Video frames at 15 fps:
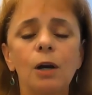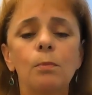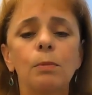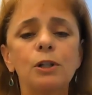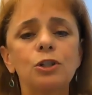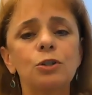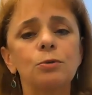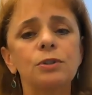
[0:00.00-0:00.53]

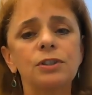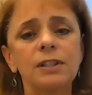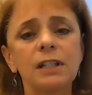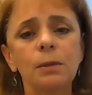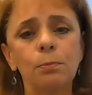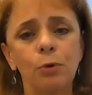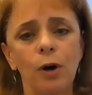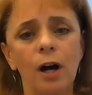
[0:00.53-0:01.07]
but you see
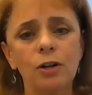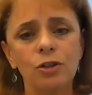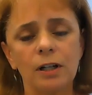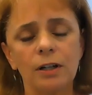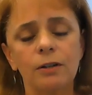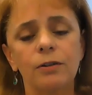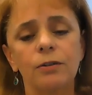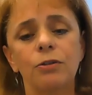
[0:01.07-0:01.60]
a
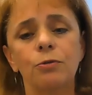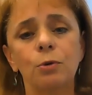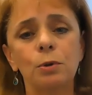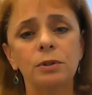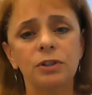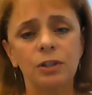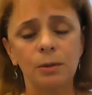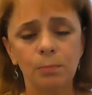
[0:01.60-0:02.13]
project through
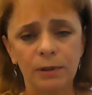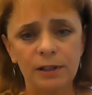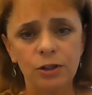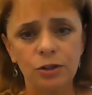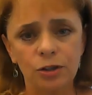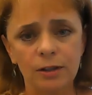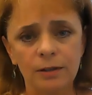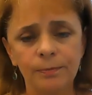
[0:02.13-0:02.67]
its
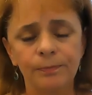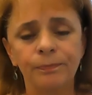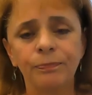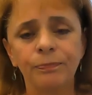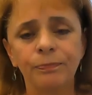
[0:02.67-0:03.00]
completion